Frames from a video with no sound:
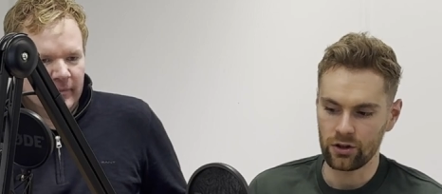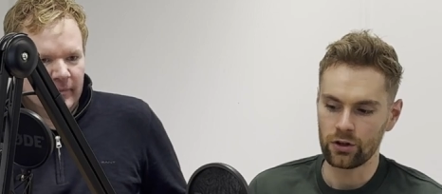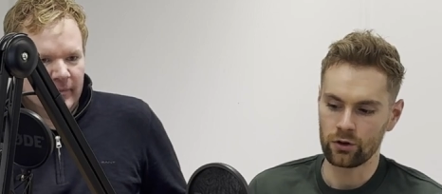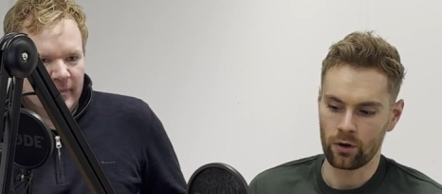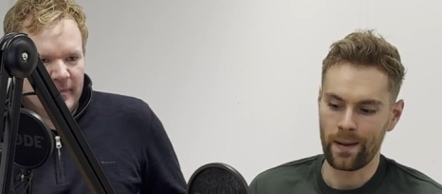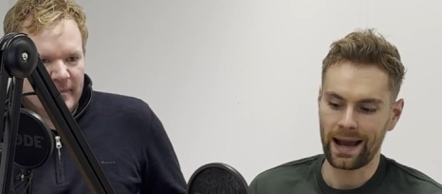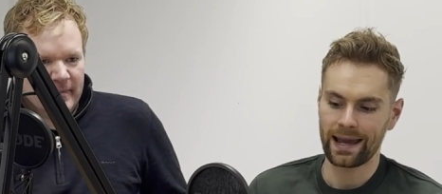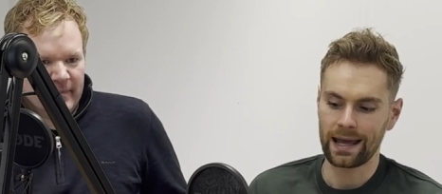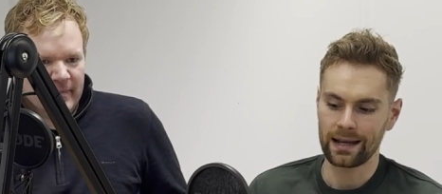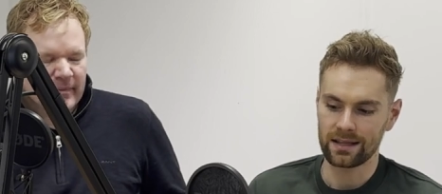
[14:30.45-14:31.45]
Speaker 1: your
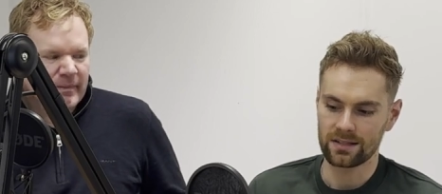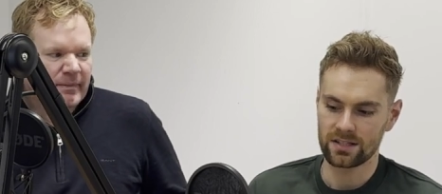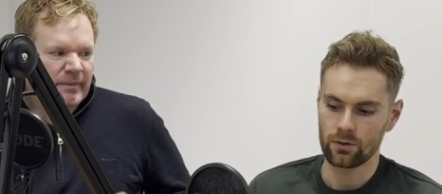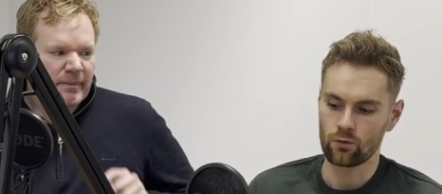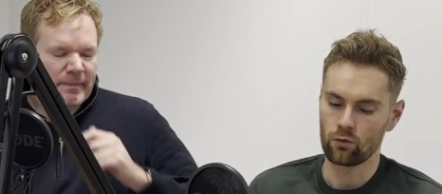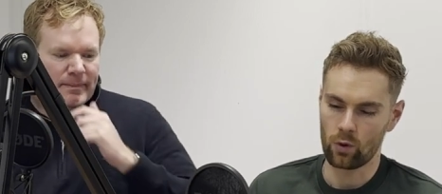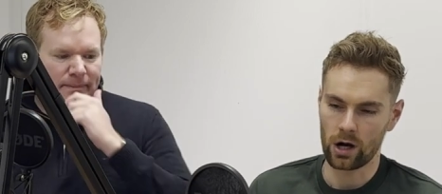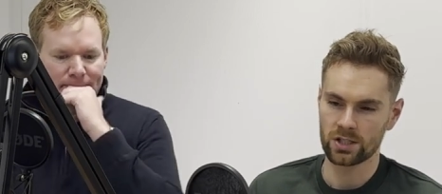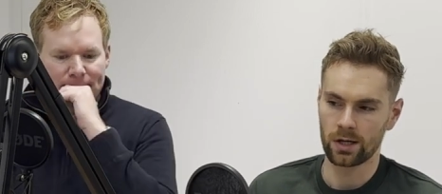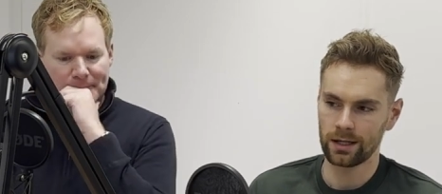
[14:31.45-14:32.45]
backend is
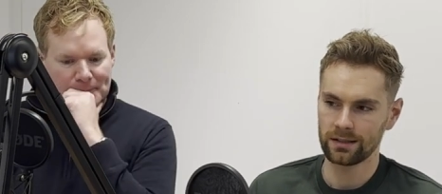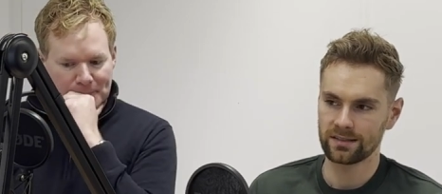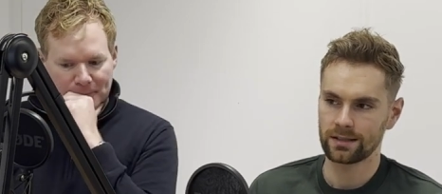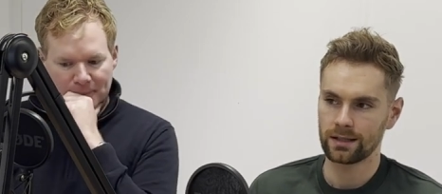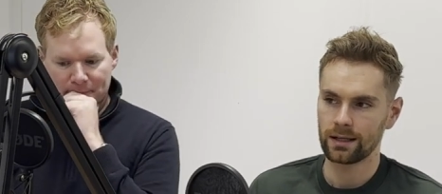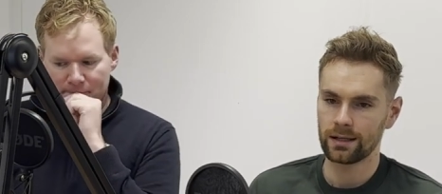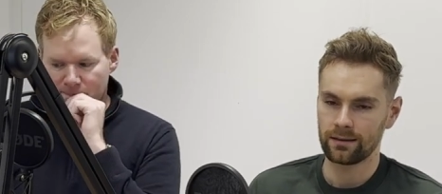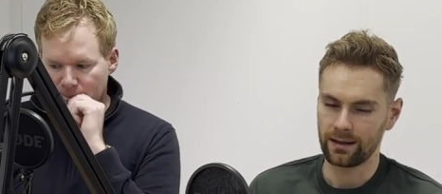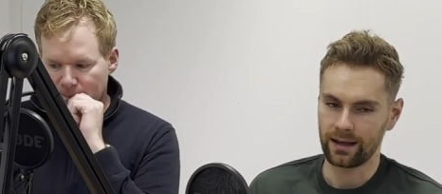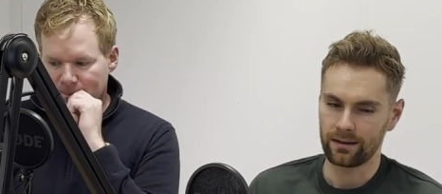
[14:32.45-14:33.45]
rock solid,
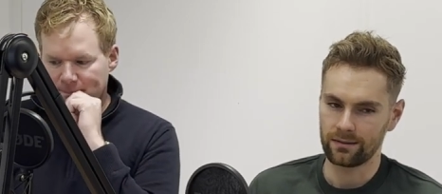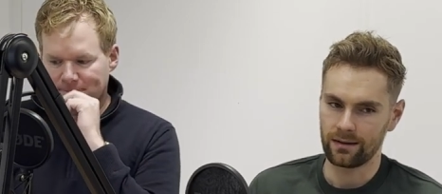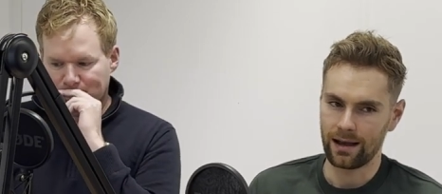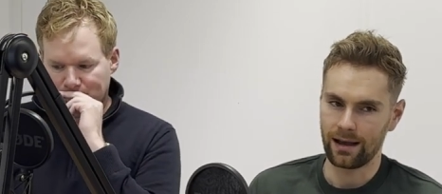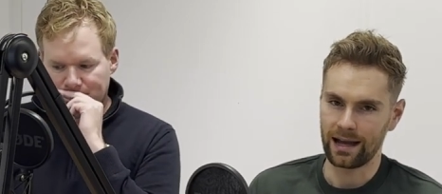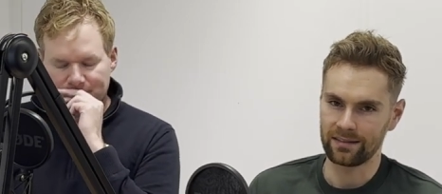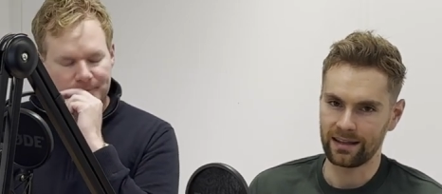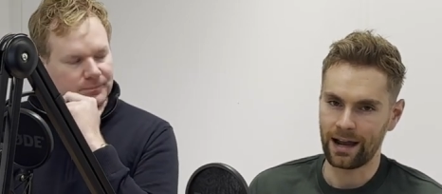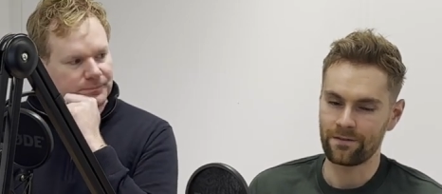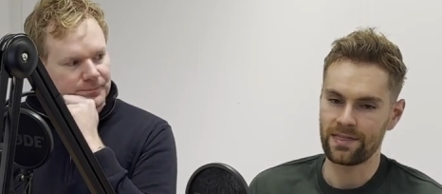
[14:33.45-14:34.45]
like I
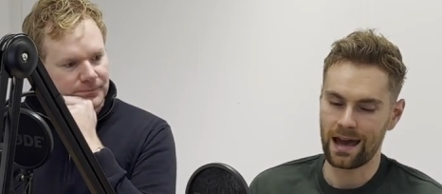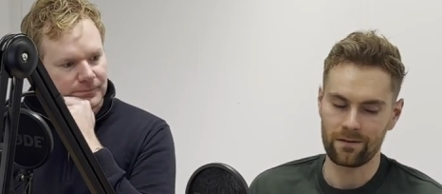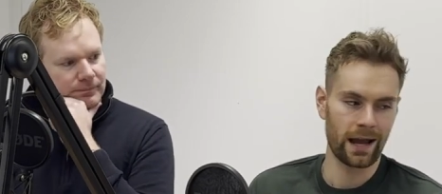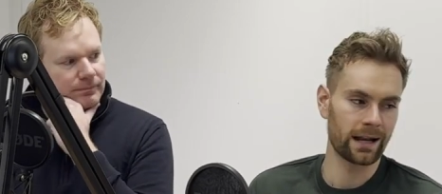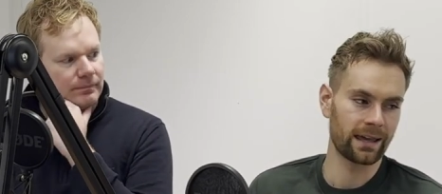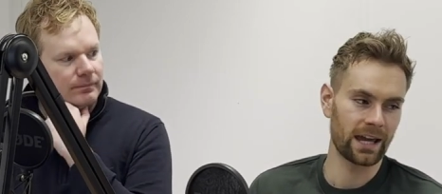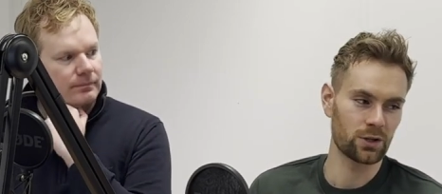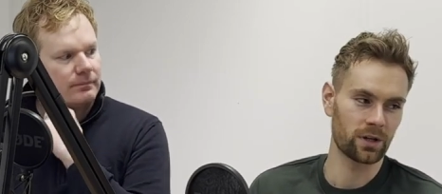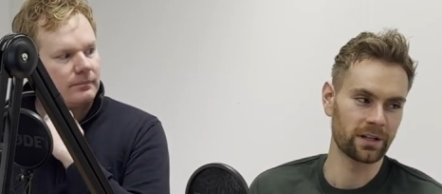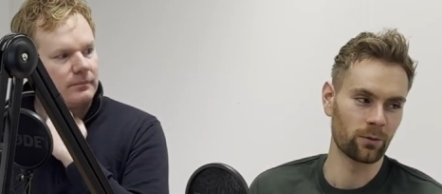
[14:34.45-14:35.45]
think I've never had a
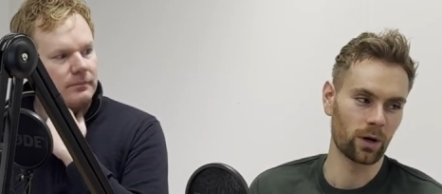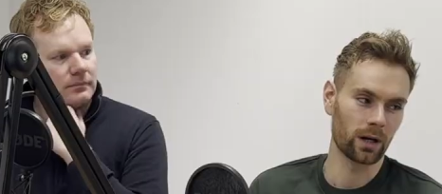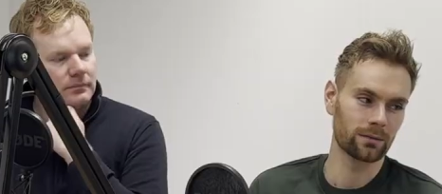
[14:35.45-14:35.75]
case where it didn't work.